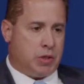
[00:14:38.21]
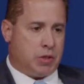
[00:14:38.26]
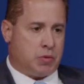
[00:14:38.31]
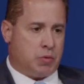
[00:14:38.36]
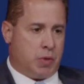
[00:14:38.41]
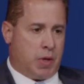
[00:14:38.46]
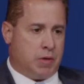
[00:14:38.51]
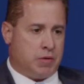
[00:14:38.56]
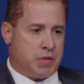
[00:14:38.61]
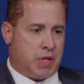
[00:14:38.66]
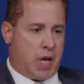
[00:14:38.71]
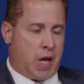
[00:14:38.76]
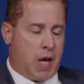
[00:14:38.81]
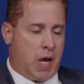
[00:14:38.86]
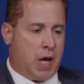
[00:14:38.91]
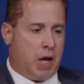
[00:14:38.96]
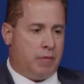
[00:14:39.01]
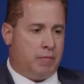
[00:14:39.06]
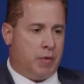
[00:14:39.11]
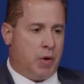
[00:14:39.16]
as they
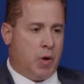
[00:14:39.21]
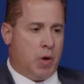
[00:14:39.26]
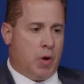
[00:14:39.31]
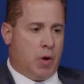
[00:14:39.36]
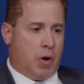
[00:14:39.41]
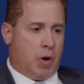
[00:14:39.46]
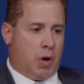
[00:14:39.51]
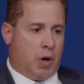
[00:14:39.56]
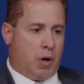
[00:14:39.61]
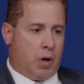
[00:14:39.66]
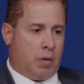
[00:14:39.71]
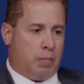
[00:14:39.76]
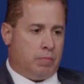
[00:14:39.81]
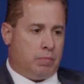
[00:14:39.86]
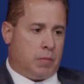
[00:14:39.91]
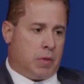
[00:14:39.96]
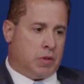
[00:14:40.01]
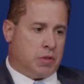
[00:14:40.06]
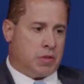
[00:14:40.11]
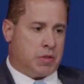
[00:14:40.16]
have
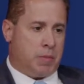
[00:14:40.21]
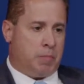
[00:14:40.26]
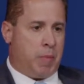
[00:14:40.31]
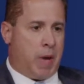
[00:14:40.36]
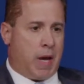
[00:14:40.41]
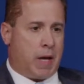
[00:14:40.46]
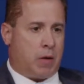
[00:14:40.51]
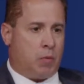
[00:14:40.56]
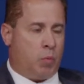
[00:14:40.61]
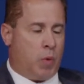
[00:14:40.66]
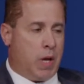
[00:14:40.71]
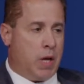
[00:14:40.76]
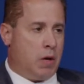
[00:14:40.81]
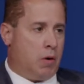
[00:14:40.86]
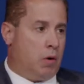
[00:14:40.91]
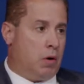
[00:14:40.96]
and sit back and wait,